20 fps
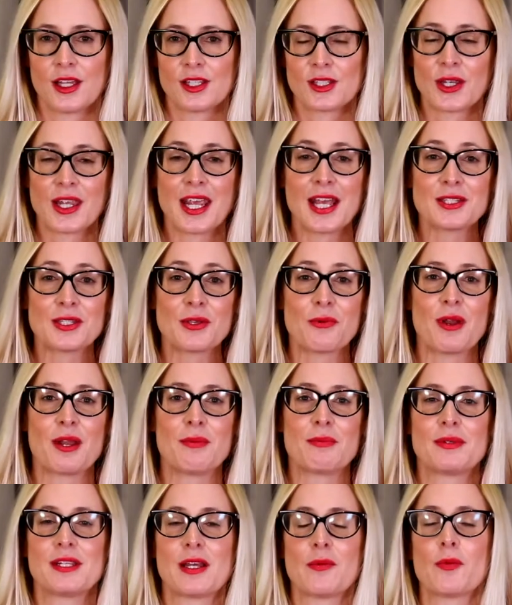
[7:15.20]
So here's the
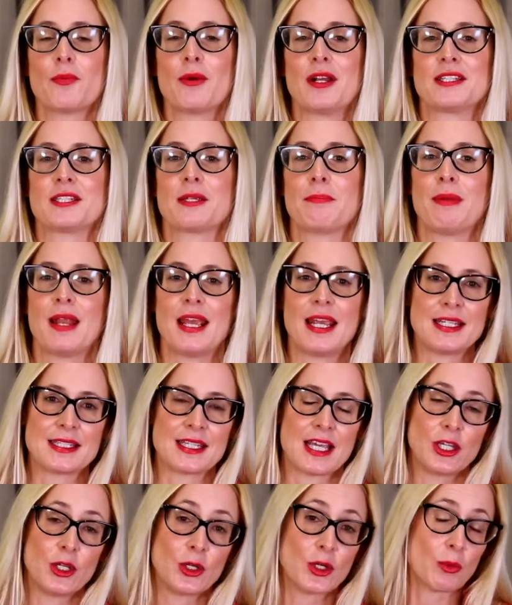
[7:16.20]
red double-breasted
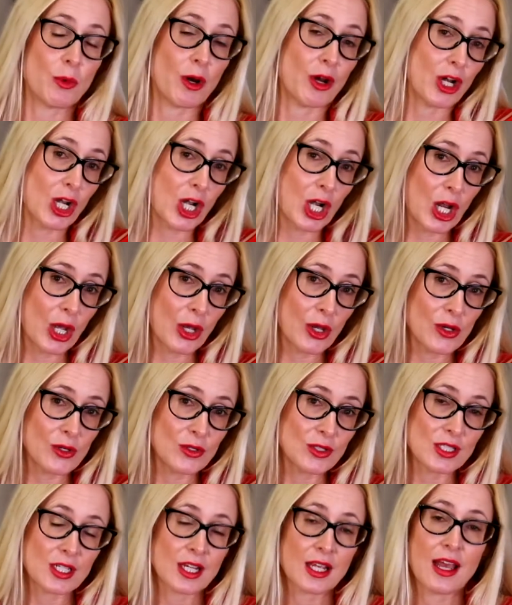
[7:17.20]
blazer. You could wear it
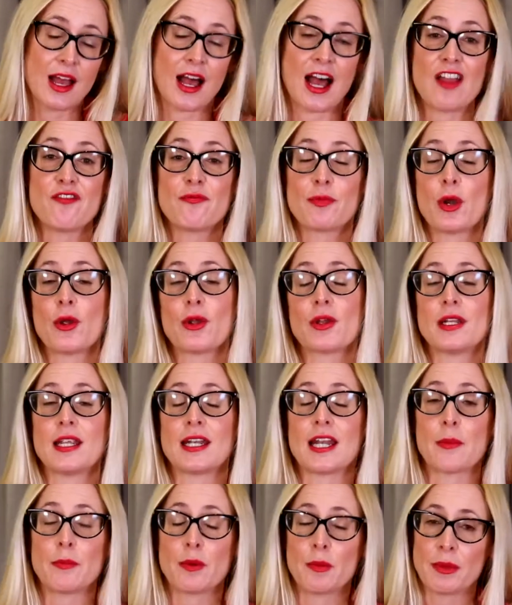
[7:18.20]
closed. I've broken
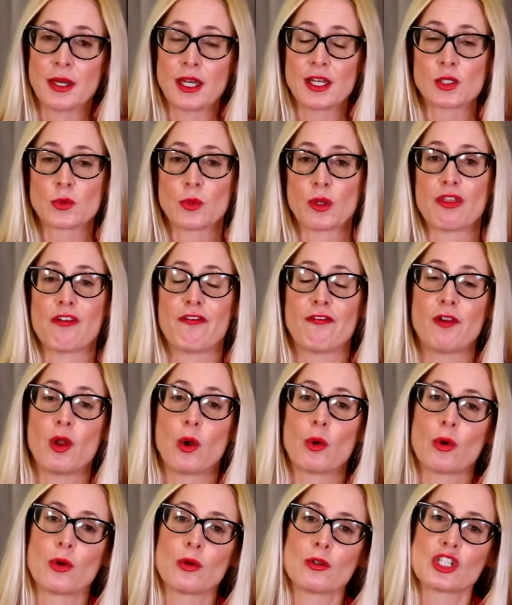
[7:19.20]
it up a bit with a
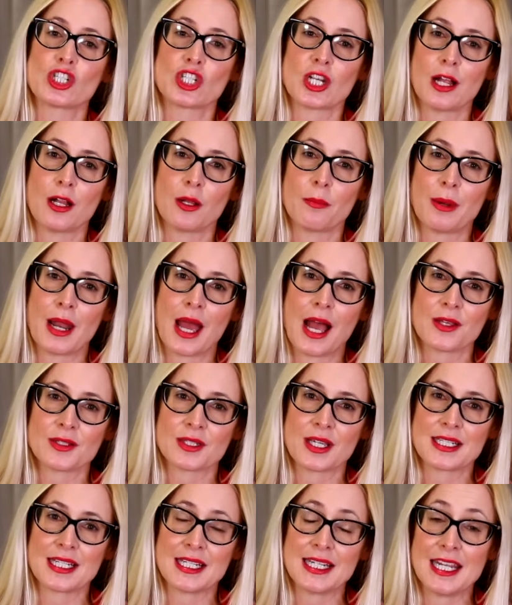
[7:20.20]
floral shell
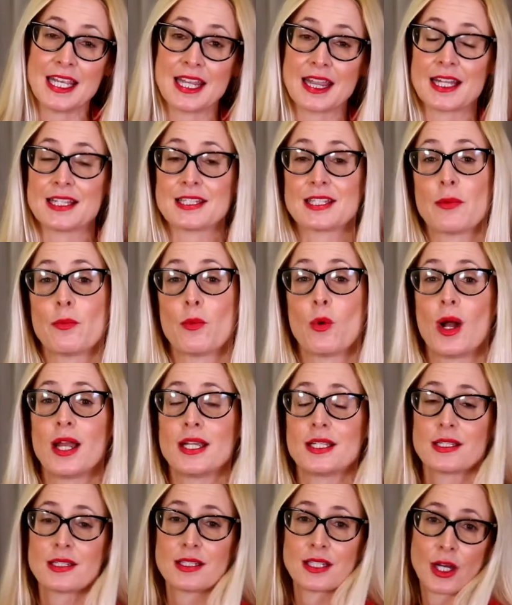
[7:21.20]
blouse underneath and some
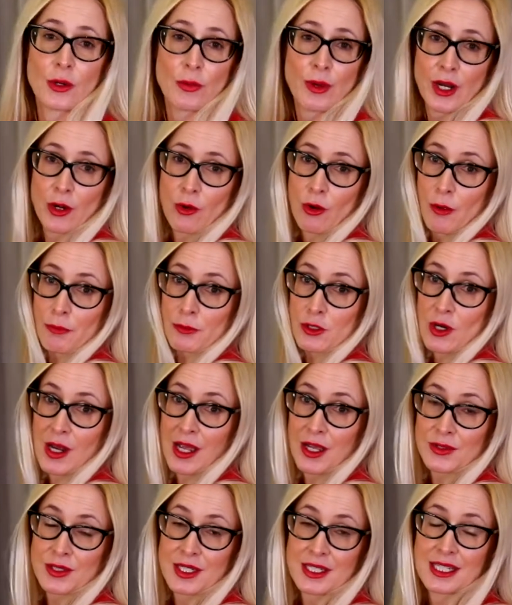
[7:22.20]
white cigarette crop
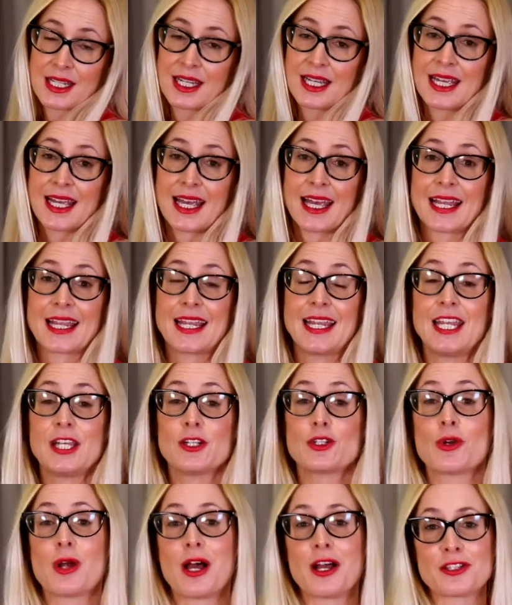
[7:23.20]
trousers, a key
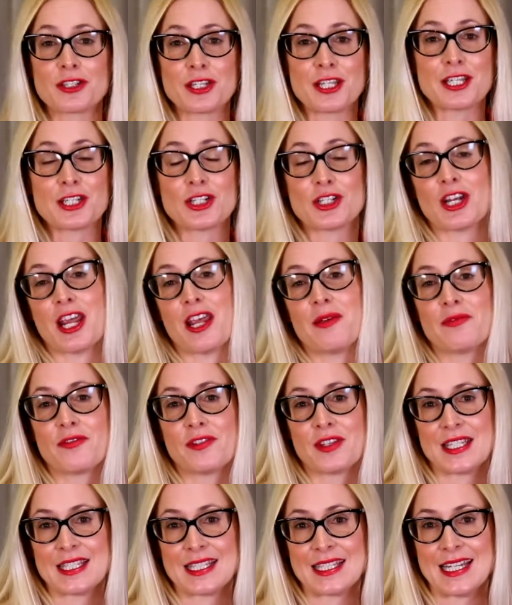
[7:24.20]
trouser shape
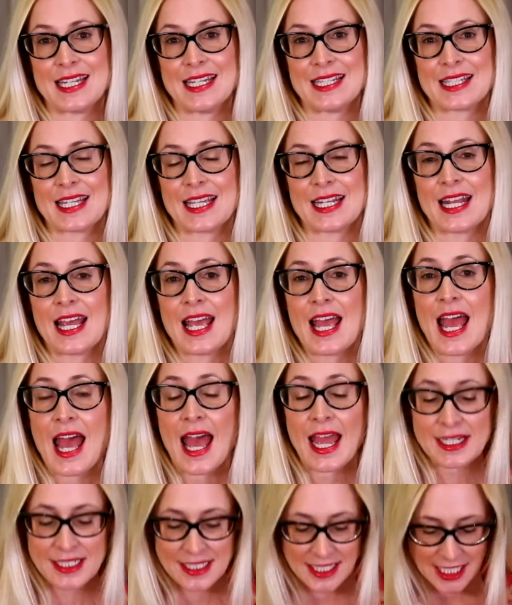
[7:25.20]
for the season, and